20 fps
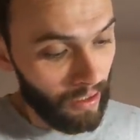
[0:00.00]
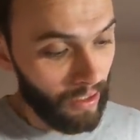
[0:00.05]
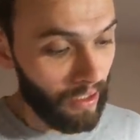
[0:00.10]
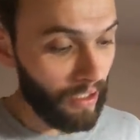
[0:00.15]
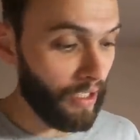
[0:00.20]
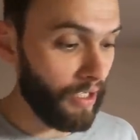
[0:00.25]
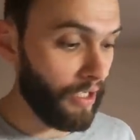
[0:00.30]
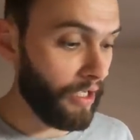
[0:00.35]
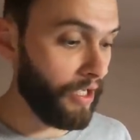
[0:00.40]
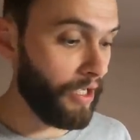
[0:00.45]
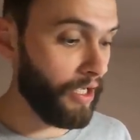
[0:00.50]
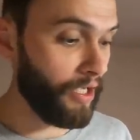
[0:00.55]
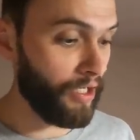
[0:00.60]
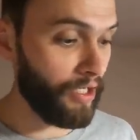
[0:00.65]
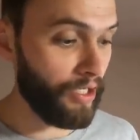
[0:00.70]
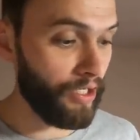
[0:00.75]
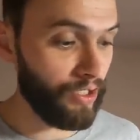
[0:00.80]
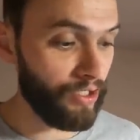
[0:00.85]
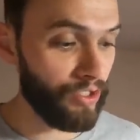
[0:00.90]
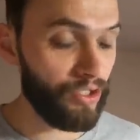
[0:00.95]
uh,
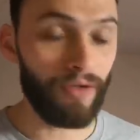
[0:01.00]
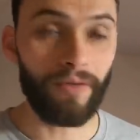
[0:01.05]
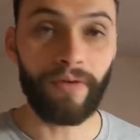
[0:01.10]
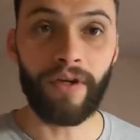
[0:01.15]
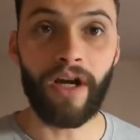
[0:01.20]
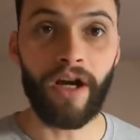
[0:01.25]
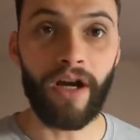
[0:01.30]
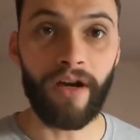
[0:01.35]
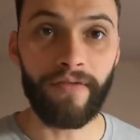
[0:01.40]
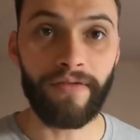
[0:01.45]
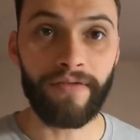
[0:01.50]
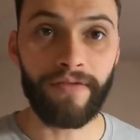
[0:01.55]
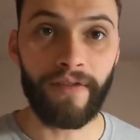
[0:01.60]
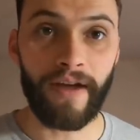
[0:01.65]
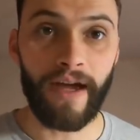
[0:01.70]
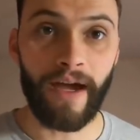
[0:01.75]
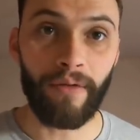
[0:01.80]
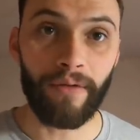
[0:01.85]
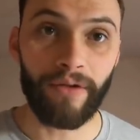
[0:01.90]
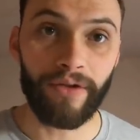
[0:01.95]
two and a half
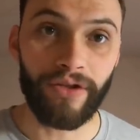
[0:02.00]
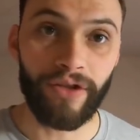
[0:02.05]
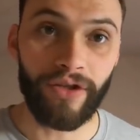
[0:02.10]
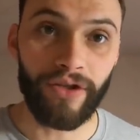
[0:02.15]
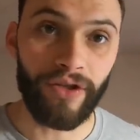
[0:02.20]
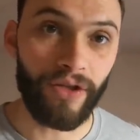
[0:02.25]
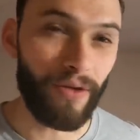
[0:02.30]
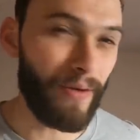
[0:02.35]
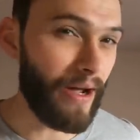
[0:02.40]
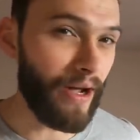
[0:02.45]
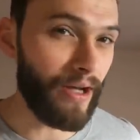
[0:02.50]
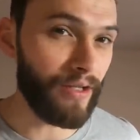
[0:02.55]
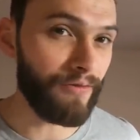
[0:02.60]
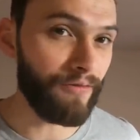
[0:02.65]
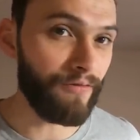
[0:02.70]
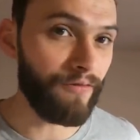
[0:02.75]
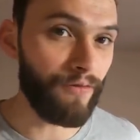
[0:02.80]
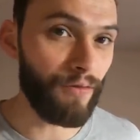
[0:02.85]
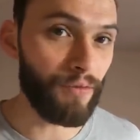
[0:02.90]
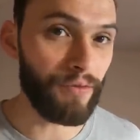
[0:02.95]
hours to two hours
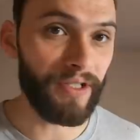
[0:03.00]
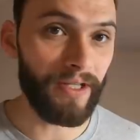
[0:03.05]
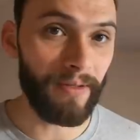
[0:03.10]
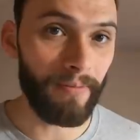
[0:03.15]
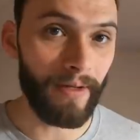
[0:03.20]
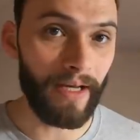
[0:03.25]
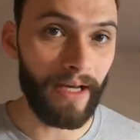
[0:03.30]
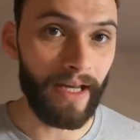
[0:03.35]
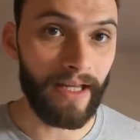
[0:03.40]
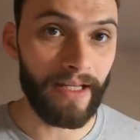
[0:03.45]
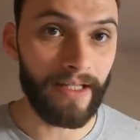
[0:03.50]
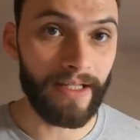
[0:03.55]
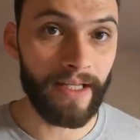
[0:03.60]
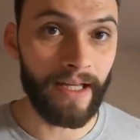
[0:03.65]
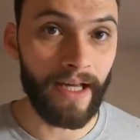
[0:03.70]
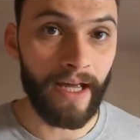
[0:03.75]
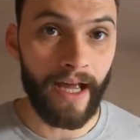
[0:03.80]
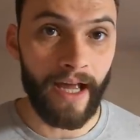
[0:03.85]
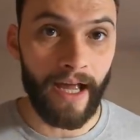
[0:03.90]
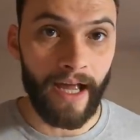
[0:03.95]
and 40
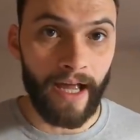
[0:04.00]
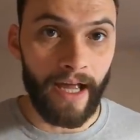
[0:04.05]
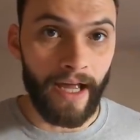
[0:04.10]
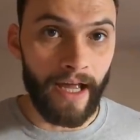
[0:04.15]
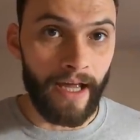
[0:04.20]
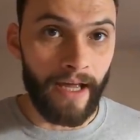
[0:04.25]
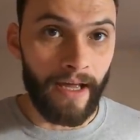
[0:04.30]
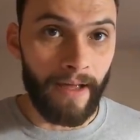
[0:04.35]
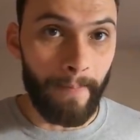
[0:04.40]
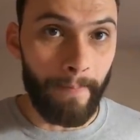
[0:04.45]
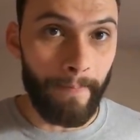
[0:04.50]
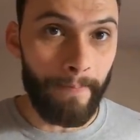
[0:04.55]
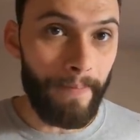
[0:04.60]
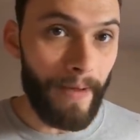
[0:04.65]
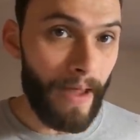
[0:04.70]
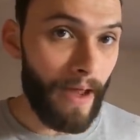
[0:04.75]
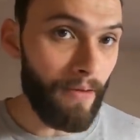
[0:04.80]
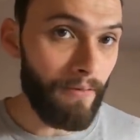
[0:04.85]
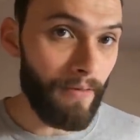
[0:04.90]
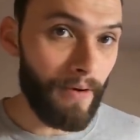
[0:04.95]
minutes.
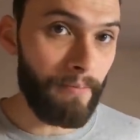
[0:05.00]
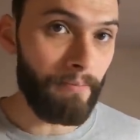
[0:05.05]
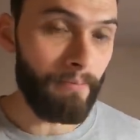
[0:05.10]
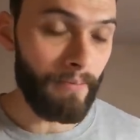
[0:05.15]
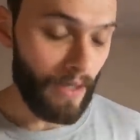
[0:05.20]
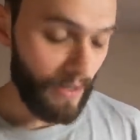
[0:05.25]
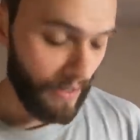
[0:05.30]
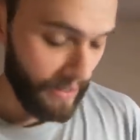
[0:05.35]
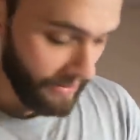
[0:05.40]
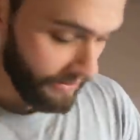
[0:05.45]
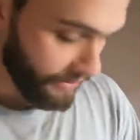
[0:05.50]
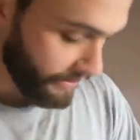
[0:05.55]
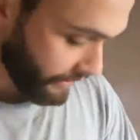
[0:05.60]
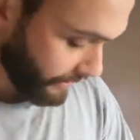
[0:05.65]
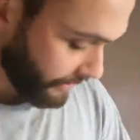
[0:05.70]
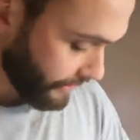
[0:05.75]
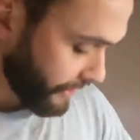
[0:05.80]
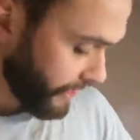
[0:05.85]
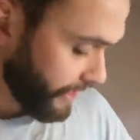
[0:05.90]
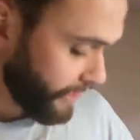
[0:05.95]
Bear in mind
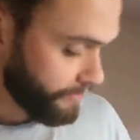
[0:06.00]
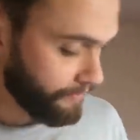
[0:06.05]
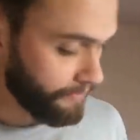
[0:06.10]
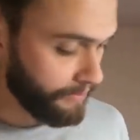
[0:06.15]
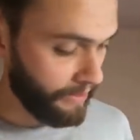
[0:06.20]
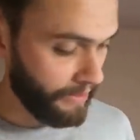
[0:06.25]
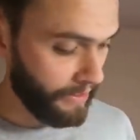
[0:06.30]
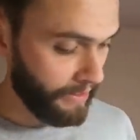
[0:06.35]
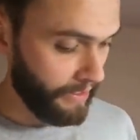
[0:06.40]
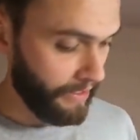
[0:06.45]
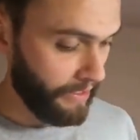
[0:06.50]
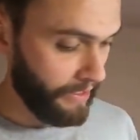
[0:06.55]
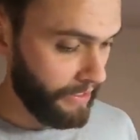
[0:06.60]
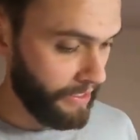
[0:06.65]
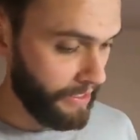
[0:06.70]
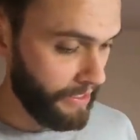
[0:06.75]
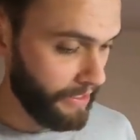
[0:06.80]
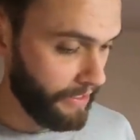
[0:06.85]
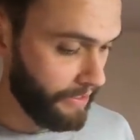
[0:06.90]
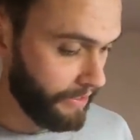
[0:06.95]
that
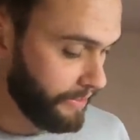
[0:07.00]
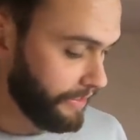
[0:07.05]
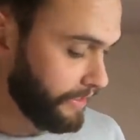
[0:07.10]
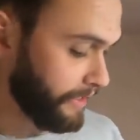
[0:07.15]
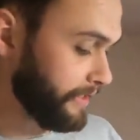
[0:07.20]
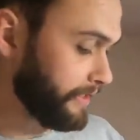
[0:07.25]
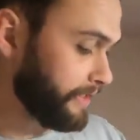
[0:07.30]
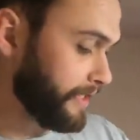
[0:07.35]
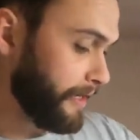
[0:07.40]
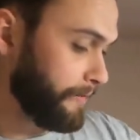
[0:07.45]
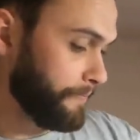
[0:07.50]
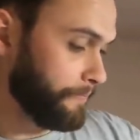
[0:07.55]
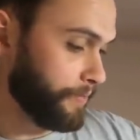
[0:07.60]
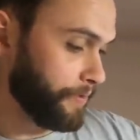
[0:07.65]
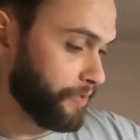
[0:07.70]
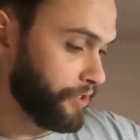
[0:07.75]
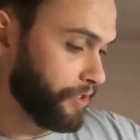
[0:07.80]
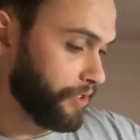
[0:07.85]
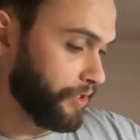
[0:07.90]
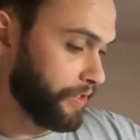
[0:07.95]
currently the
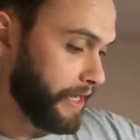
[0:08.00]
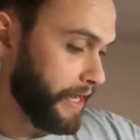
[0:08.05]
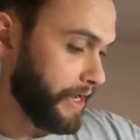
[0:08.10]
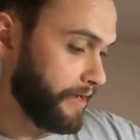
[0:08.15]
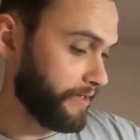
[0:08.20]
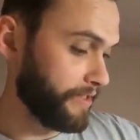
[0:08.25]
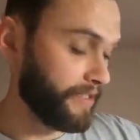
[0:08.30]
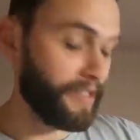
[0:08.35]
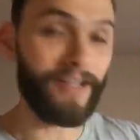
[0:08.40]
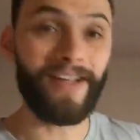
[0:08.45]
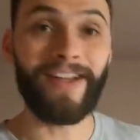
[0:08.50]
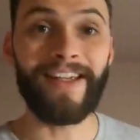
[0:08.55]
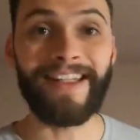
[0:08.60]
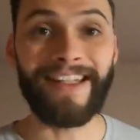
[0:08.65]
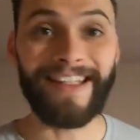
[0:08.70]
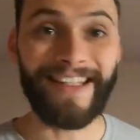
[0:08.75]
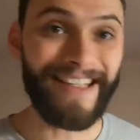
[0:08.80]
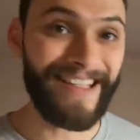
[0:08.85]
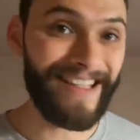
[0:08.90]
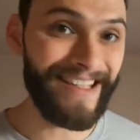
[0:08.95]
temperature outside
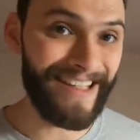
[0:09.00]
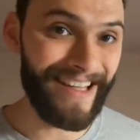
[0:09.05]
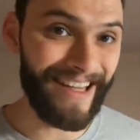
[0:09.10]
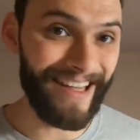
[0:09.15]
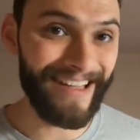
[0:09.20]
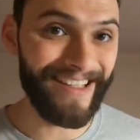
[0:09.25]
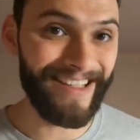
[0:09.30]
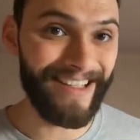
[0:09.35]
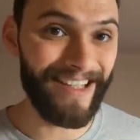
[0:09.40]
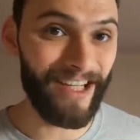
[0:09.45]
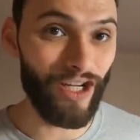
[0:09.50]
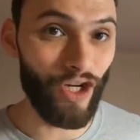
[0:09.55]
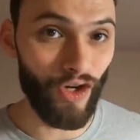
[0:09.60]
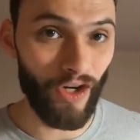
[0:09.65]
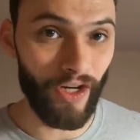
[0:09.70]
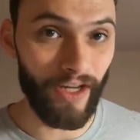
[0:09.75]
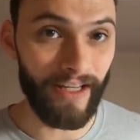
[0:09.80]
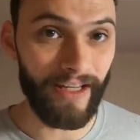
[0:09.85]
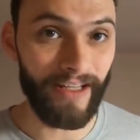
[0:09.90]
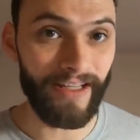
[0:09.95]
is six
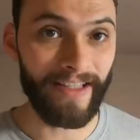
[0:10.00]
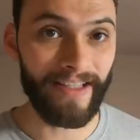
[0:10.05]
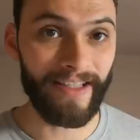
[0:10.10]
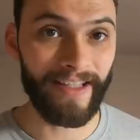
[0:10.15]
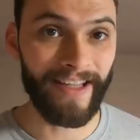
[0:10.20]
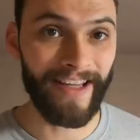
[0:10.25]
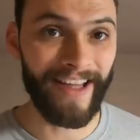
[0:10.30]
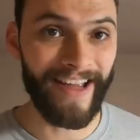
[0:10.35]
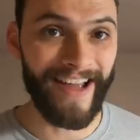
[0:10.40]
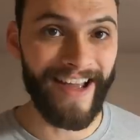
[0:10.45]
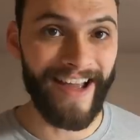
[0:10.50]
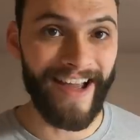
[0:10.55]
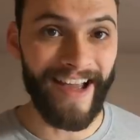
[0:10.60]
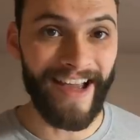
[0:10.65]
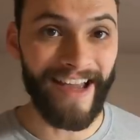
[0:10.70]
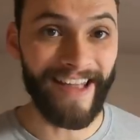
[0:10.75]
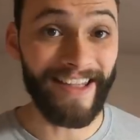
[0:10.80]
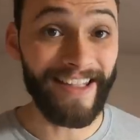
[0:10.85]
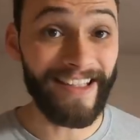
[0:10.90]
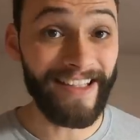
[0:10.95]
degrees.
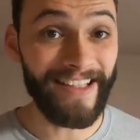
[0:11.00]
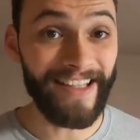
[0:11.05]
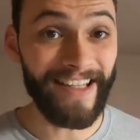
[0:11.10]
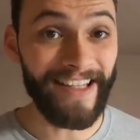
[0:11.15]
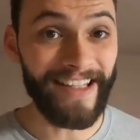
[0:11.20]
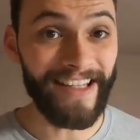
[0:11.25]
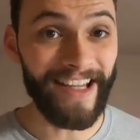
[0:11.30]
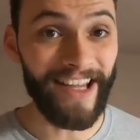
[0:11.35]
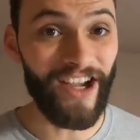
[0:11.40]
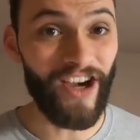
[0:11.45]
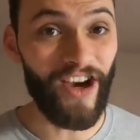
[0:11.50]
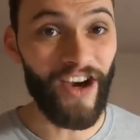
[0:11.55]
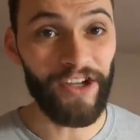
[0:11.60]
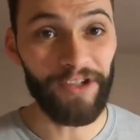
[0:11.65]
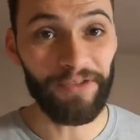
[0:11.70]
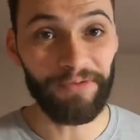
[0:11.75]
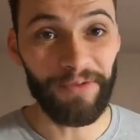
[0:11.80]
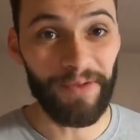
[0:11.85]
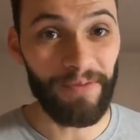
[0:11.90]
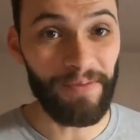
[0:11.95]
Uh, this is a
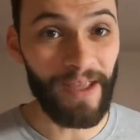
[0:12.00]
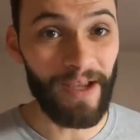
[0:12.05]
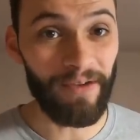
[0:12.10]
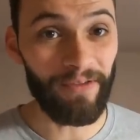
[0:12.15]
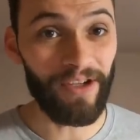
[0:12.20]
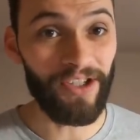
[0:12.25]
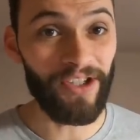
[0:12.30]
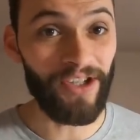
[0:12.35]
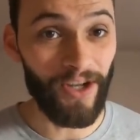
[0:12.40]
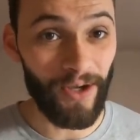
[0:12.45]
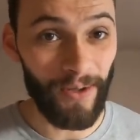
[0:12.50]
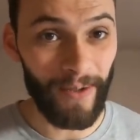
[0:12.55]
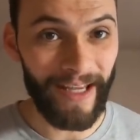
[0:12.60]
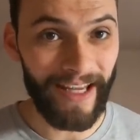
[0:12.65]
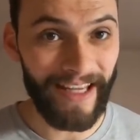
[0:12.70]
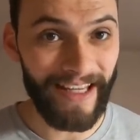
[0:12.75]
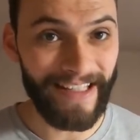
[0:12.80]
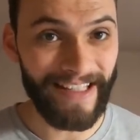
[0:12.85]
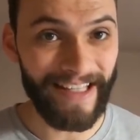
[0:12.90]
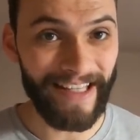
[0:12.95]
garden room, there is no
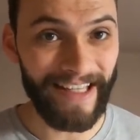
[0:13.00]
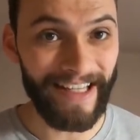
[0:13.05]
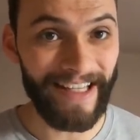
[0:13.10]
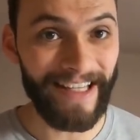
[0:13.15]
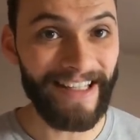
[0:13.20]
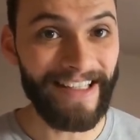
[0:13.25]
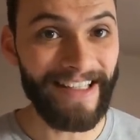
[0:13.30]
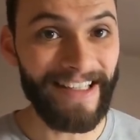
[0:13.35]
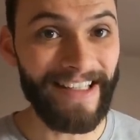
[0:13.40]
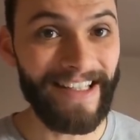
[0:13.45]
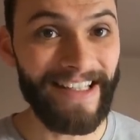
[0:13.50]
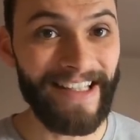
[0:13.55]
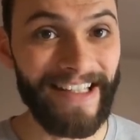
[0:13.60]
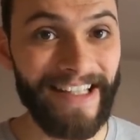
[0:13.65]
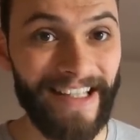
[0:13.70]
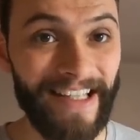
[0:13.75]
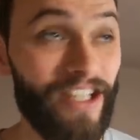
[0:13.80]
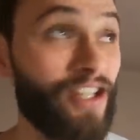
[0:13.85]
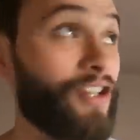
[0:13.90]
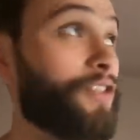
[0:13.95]
heating. It is
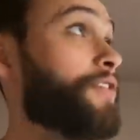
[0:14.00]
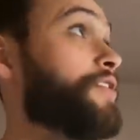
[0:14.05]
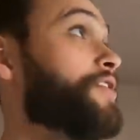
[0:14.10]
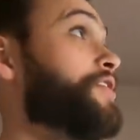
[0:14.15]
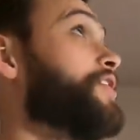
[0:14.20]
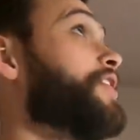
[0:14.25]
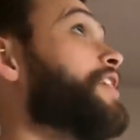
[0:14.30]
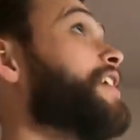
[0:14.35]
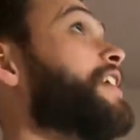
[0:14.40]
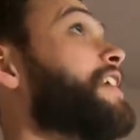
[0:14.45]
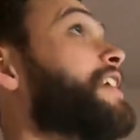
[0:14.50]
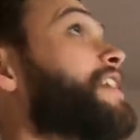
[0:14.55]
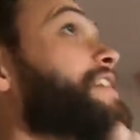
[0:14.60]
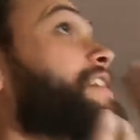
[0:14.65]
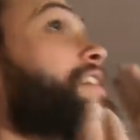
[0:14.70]
six degrees, and you can clearly